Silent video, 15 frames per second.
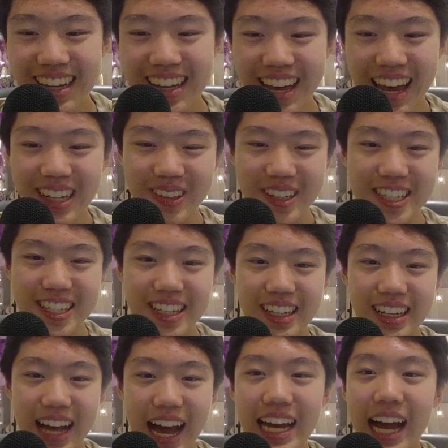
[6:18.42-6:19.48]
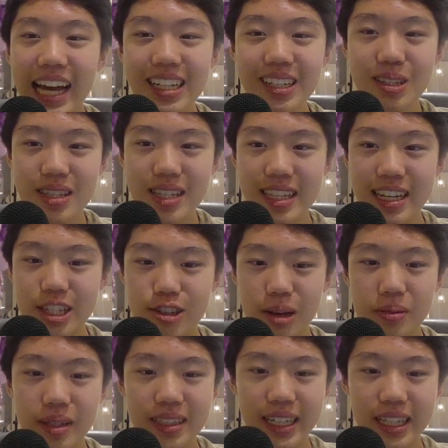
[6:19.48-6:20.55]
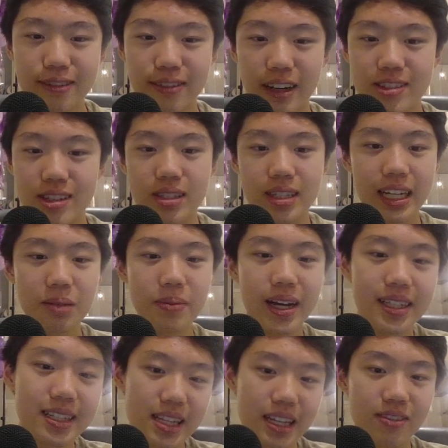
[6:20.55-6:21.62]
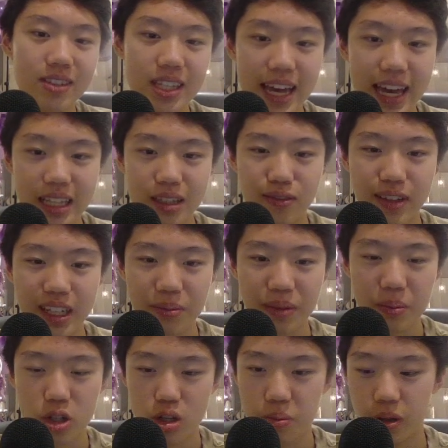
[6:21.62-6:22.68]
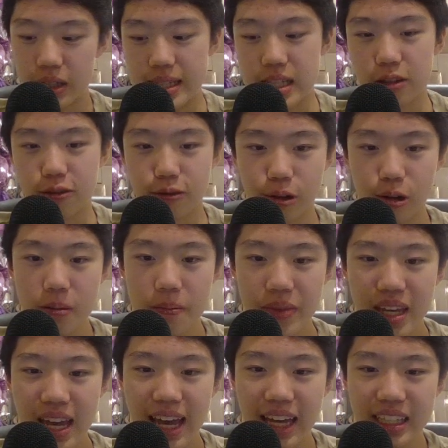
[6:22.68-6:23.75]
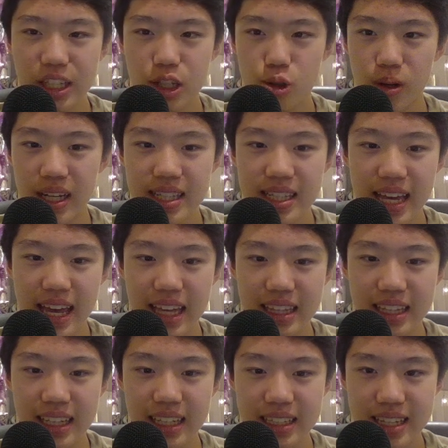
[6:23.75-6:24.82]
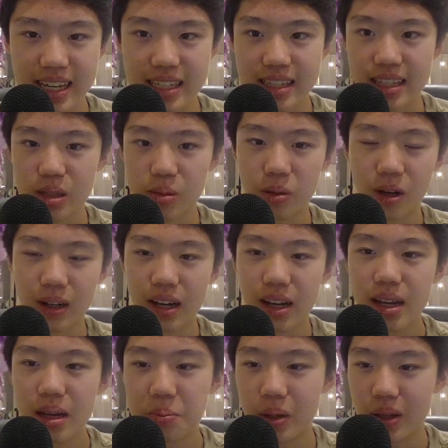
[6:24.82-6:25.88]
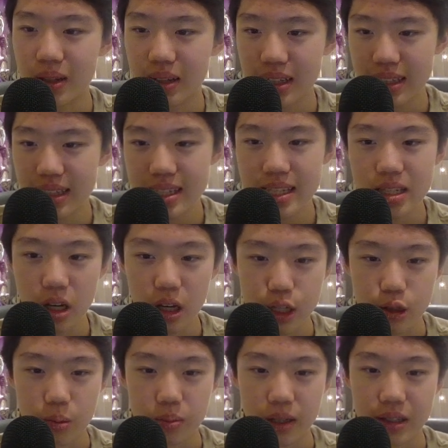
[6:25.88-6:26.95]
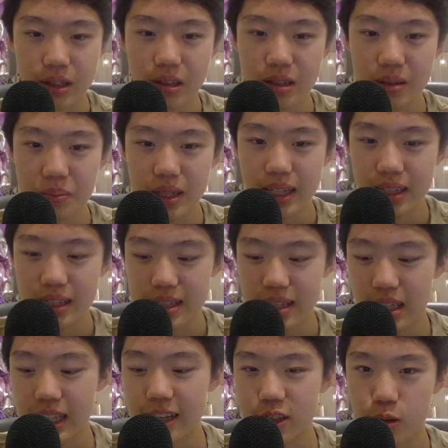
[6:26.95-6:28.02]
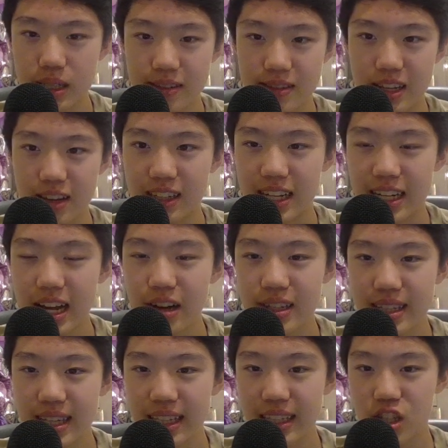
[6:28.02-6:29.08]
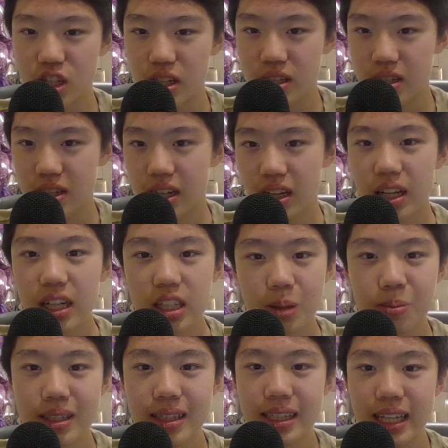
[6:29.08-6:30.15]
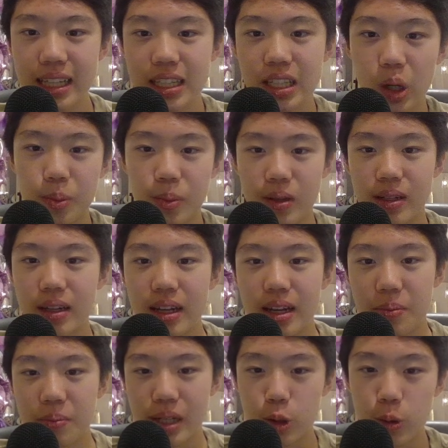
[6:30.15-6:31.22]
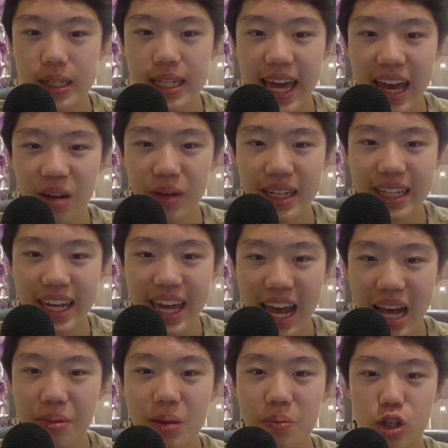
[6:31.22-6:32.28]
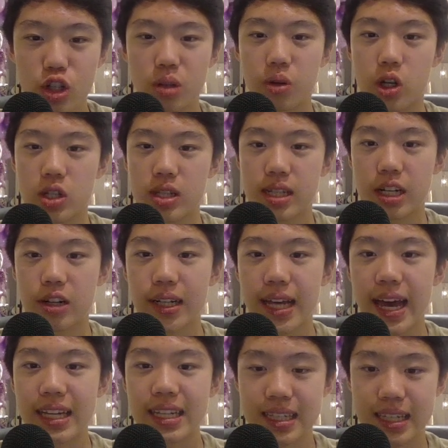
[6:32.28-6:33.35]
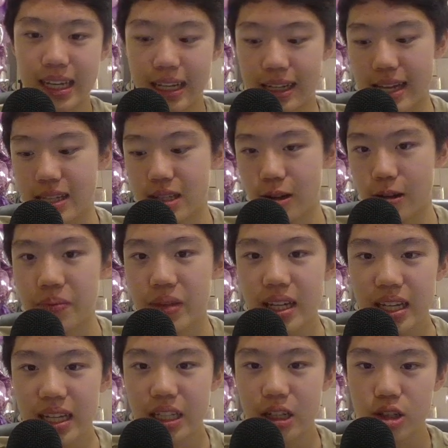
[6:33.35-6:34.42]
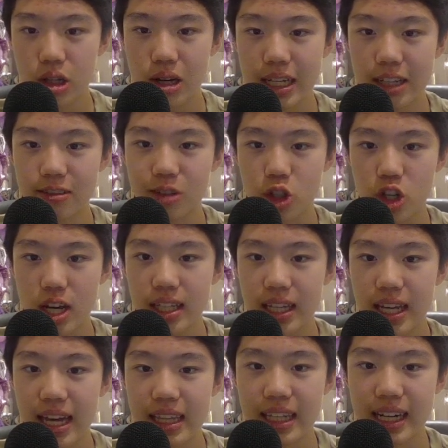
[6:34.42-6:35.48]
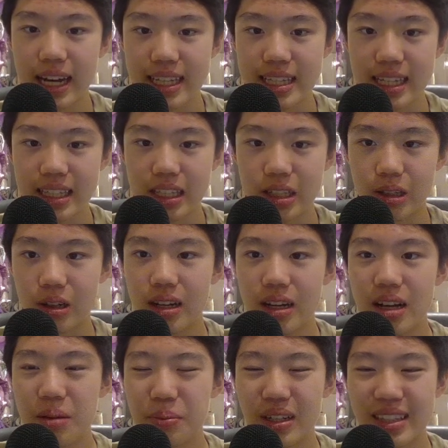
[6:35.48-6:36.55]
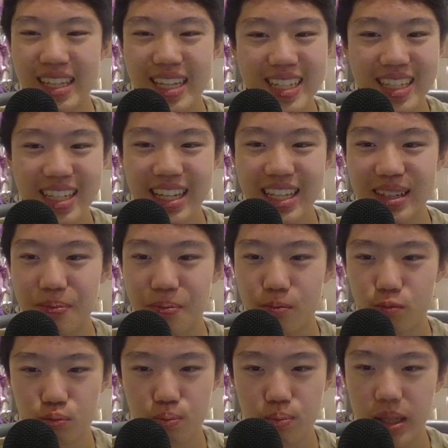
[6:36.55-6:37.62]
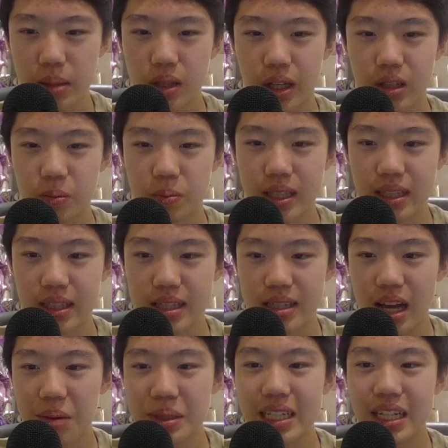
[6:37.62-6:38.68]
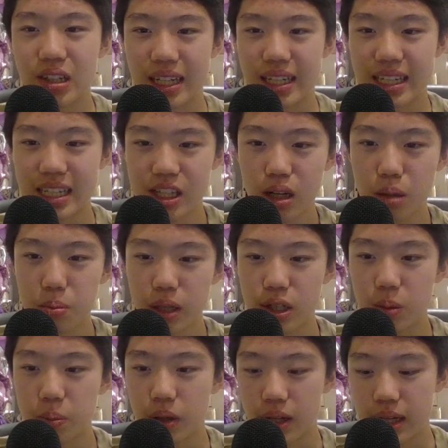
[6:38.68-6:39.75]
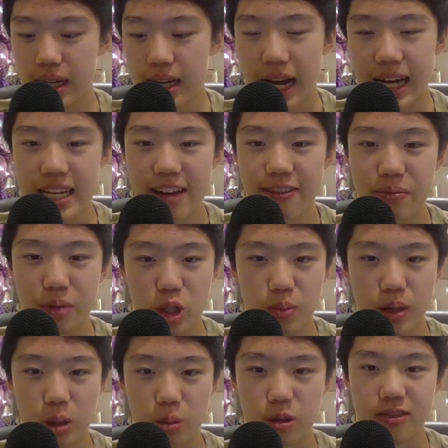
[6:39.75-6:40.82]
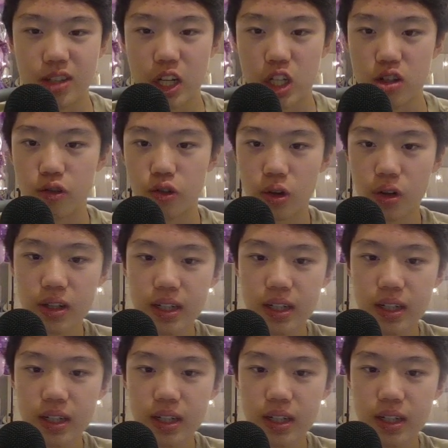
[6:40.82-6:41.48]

Anyways, I didn't see that, so I played knight e5, just getting back to safety and defending my bishop on c4, and he trades and then takes this pawn. But this is also a blunder because it allows queen f7, and now his king is just completely in the open. My queen and my knight and my bishop are staring at his king, and so he goes here, I give him a check, and then I take here. But this is a big blunder because, I mean, okay, it's not a blunder, but I'd have a much better move knight g4.